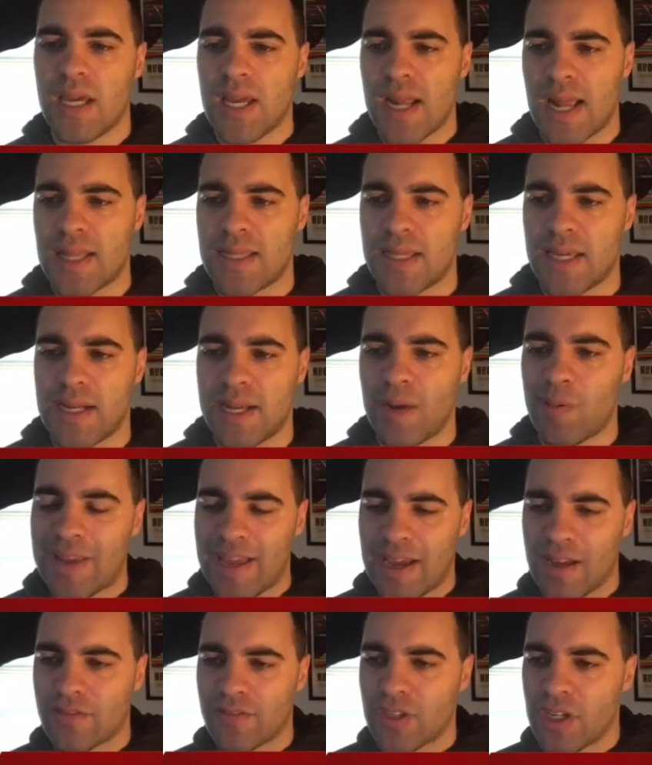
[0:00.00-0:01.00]
And then now we
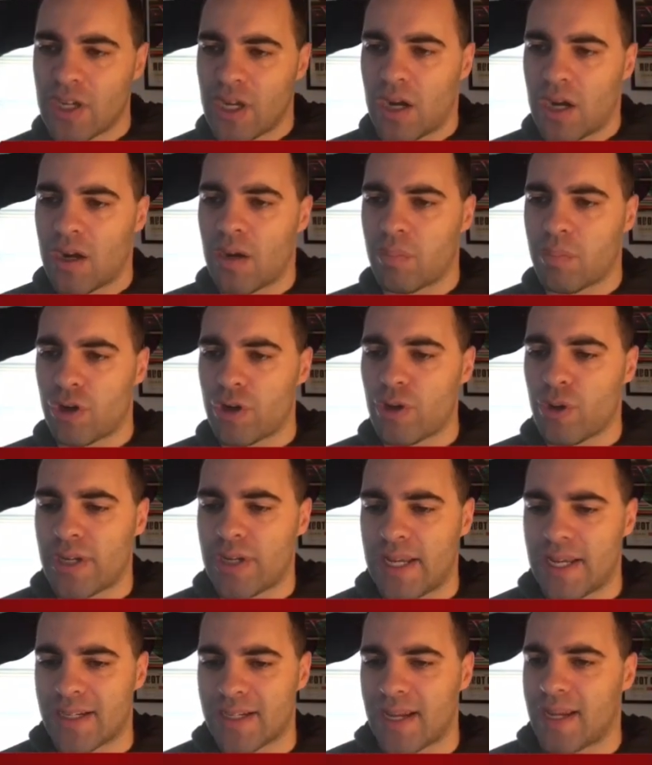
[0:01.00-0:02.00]
have
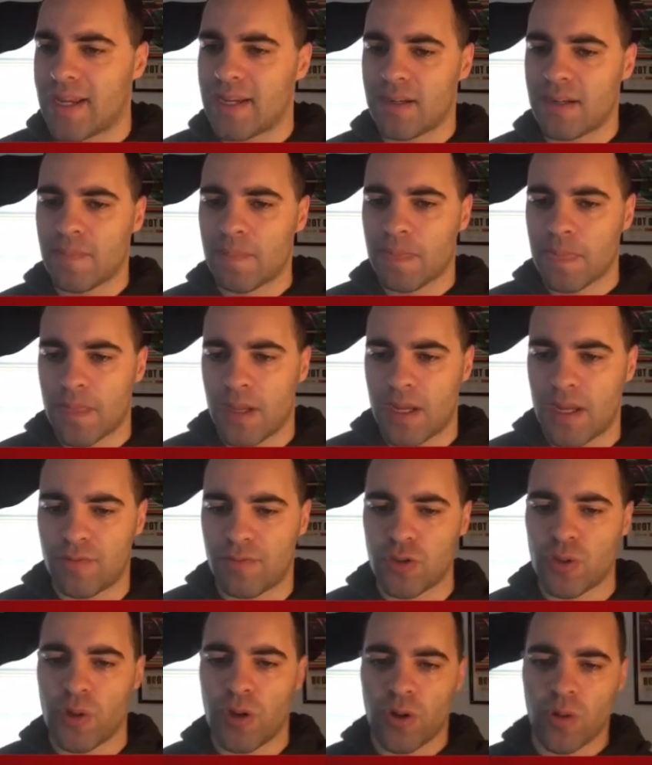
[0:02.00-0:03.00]
Preordain. And if
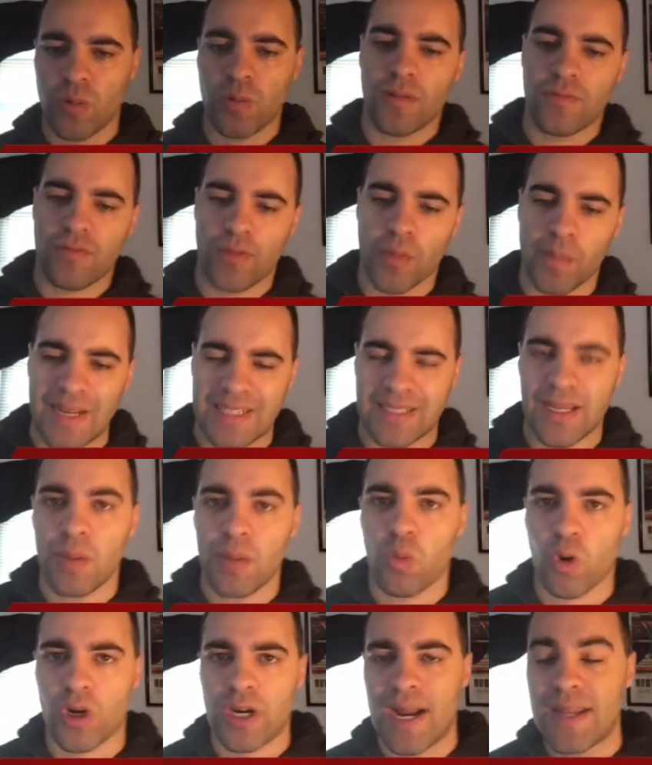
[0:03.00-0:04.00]
you know from my
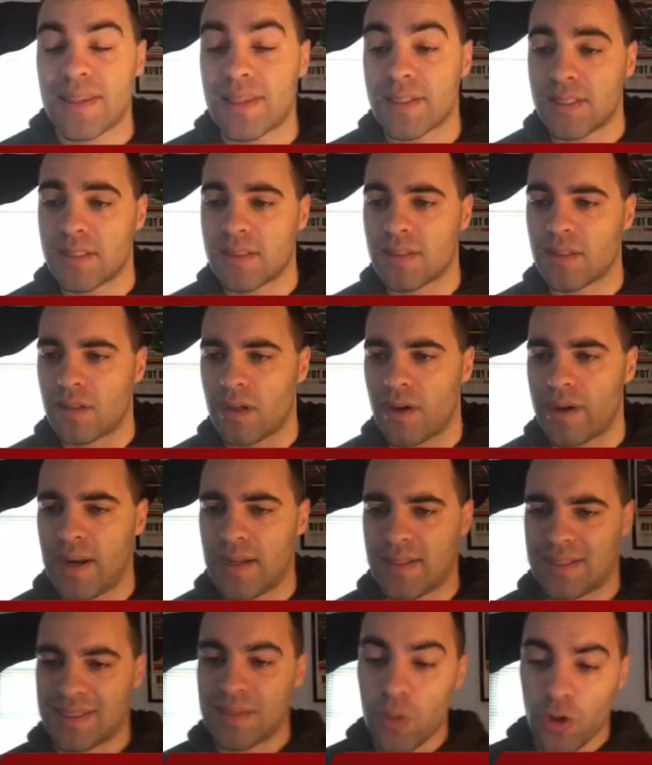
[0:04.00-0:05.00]
sideboard guide, this is
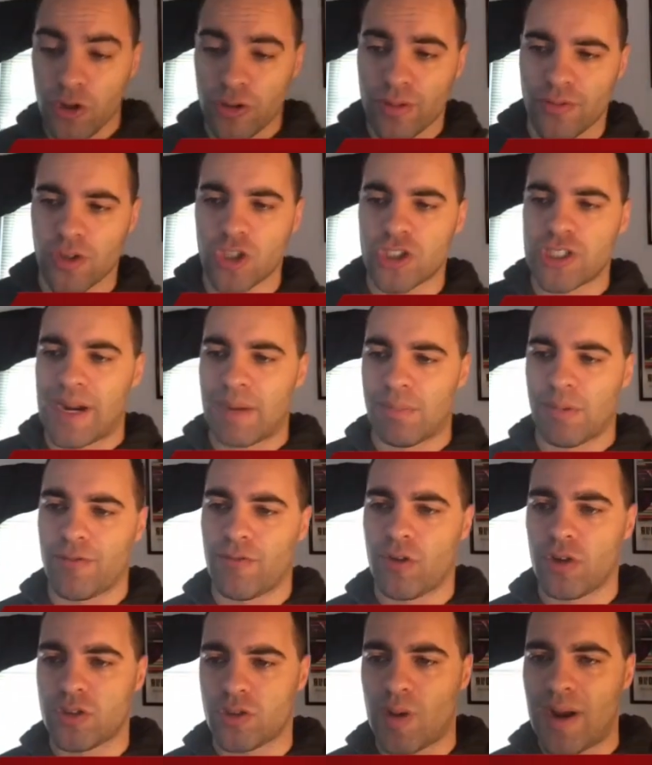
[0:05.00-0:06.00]
similar to the version I
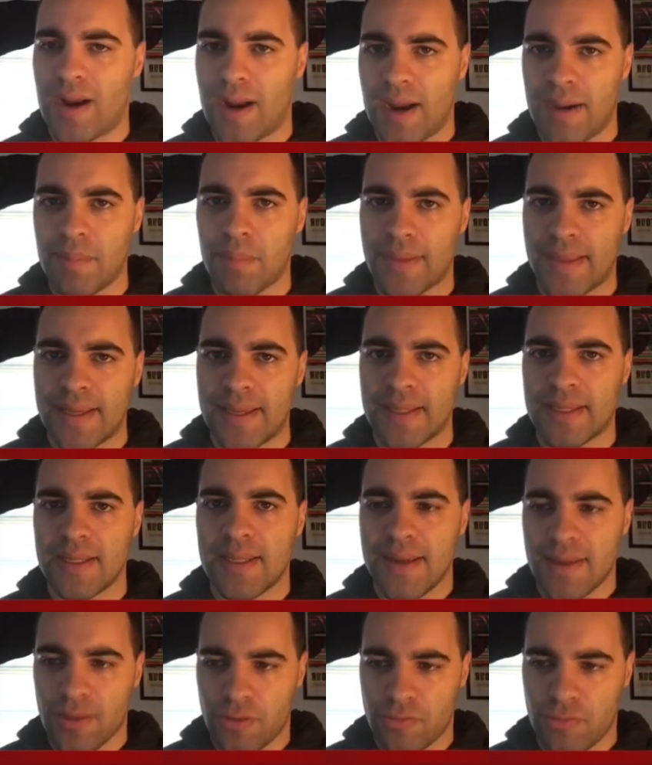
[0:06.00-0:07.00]
prefer. So I am playing
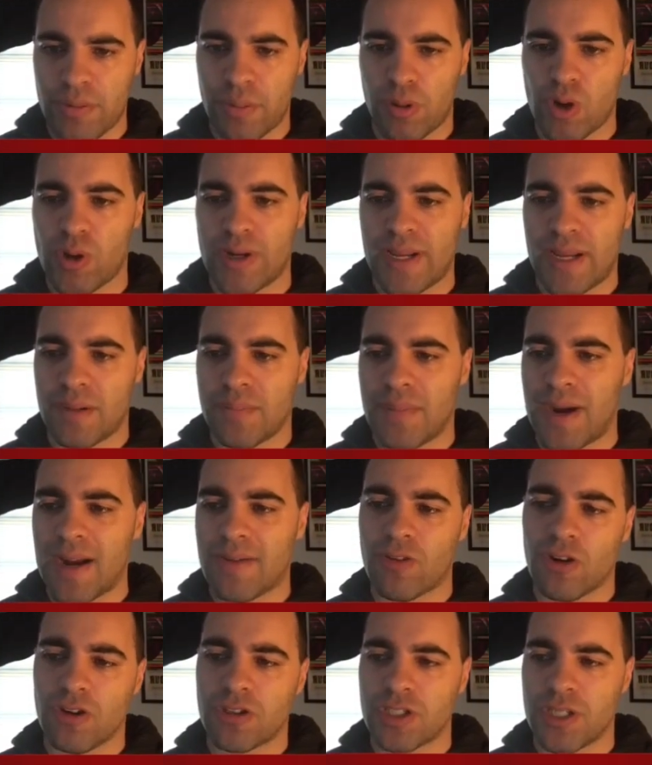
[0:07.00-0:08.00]
3 Preordain in my
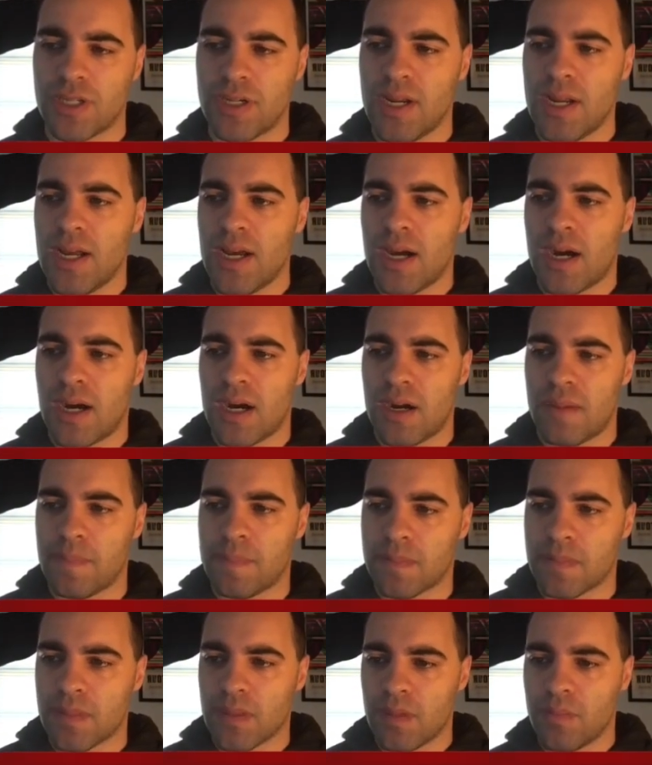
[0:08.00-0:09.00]
version.
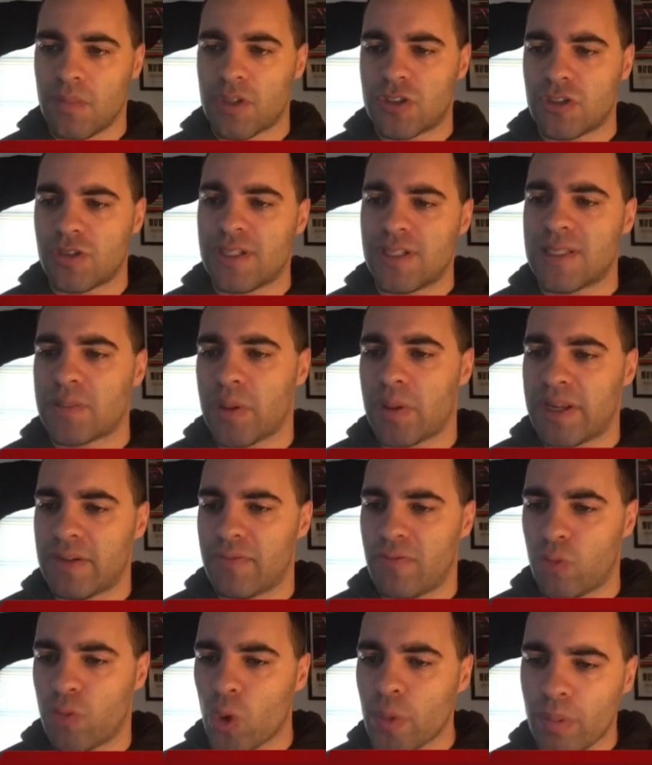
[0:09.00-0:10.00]
Mr. T is playing
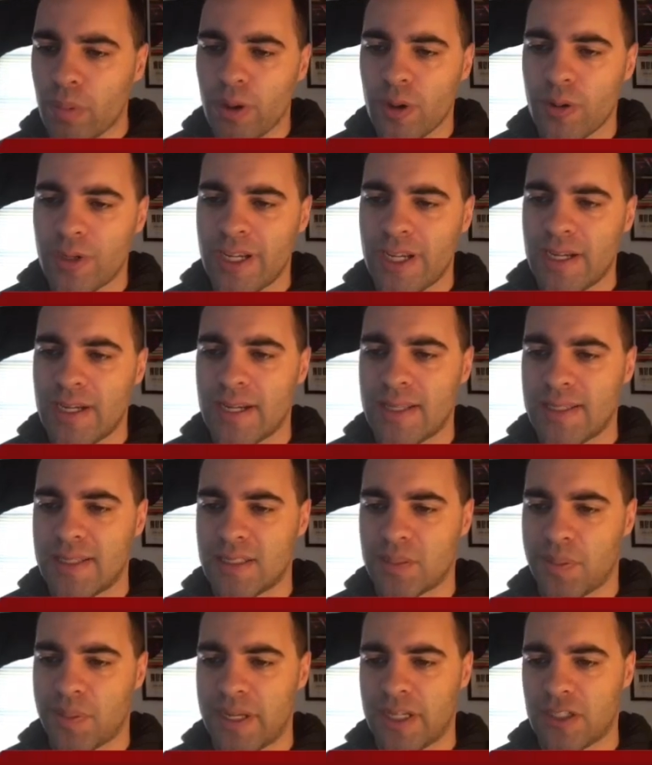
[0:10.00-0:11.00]
4 Preordain, and then
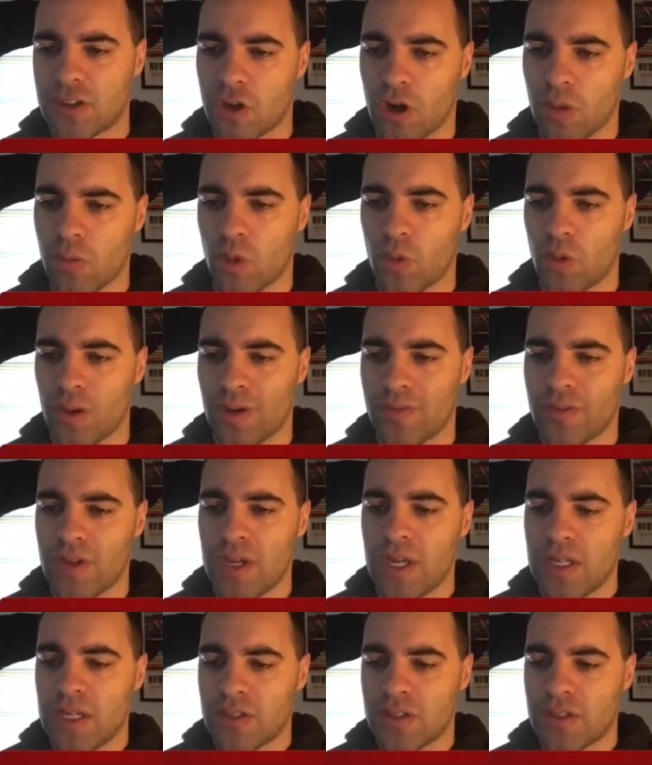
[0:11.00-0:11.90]
he's playing Tarmogoyf.